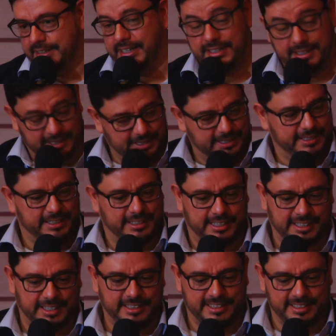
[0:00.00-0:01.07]

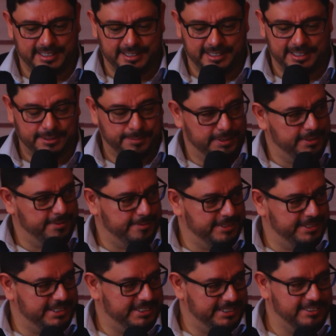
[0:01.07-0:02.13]
I did a little bit of
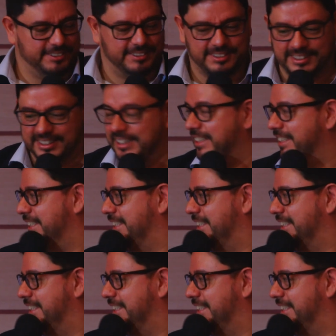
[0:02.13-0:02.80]
research also.